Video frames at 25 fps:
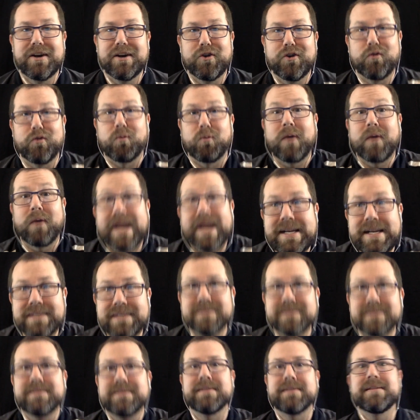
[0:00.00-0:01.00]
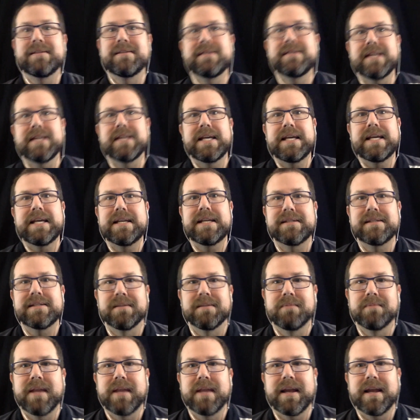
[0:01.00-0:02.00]
great to see
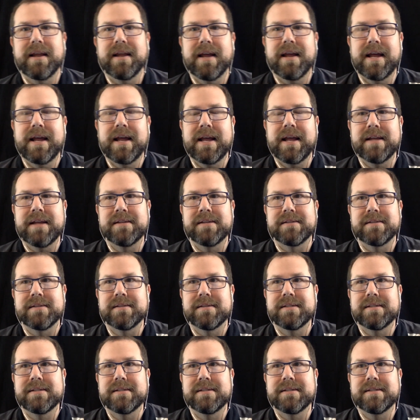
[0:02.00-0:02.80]
something as